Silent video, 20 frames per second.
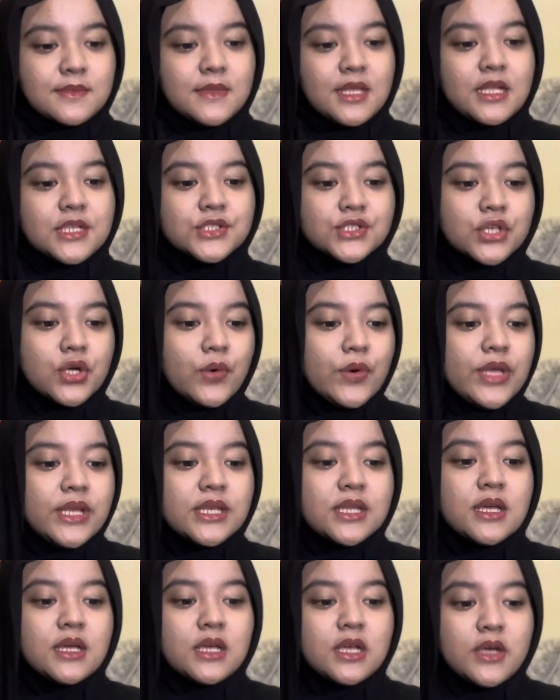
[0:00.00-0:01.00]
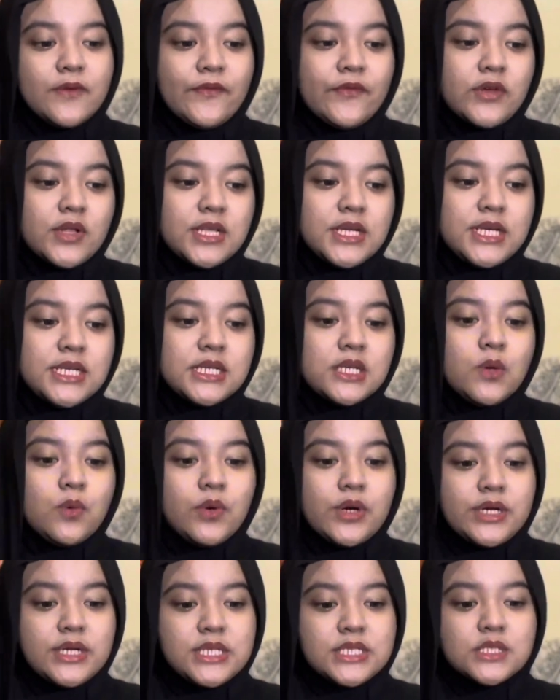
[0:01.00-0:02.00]
Showing the equivalent
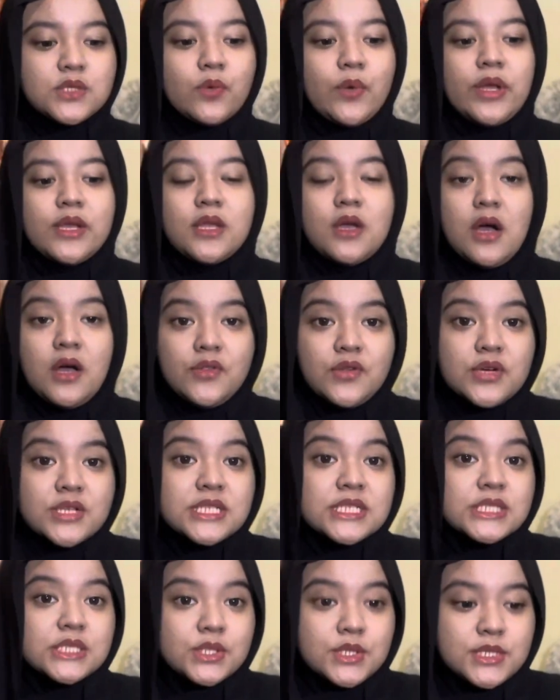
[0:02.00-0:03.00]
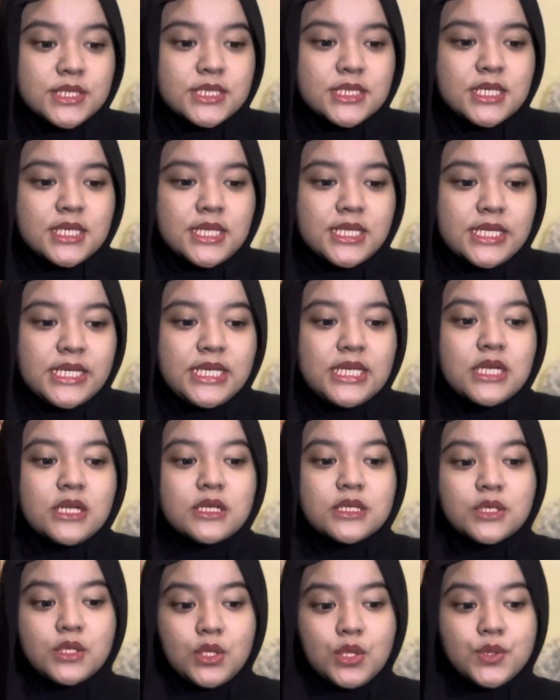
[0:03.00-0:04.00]
awareness when the other is socially
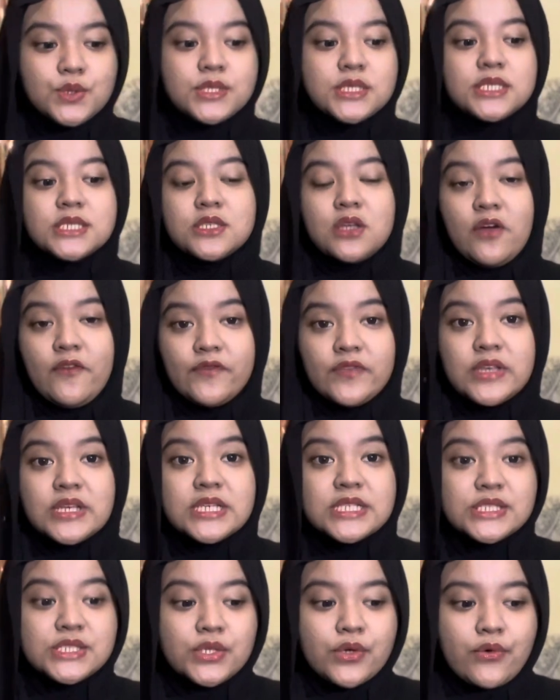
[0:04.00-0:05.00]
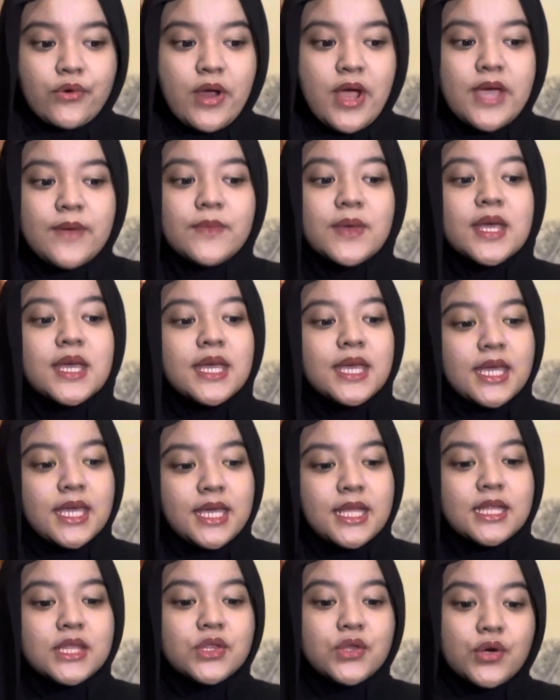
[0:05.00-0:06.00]
close is often described
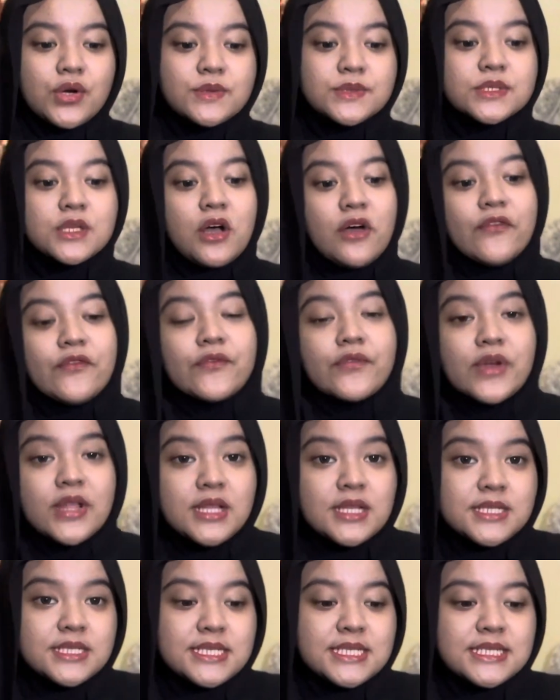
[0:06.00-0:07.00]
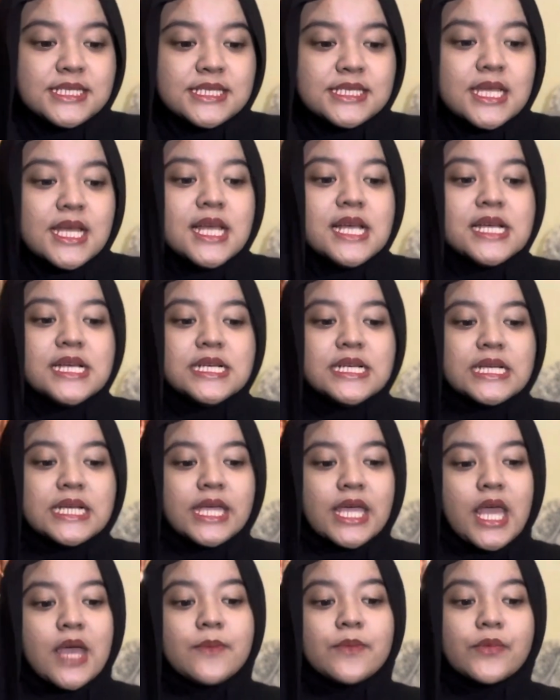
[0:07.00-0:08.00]
in terms of friendliness,
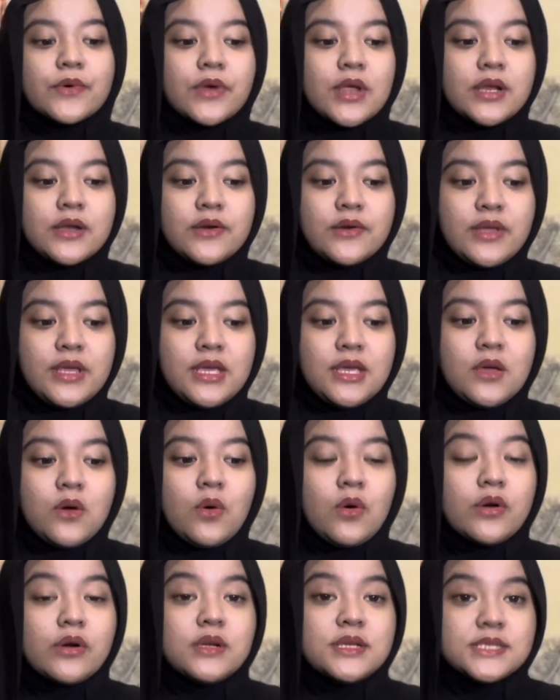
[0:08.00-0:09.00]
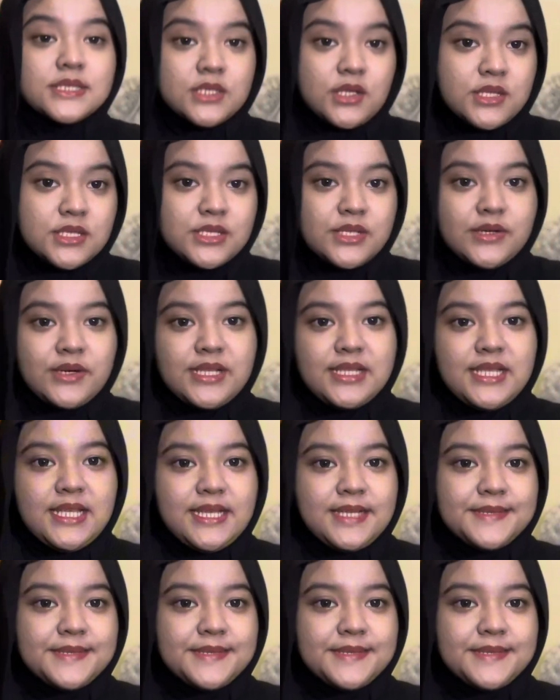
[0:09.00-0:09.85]
camaraderie, or solidarity.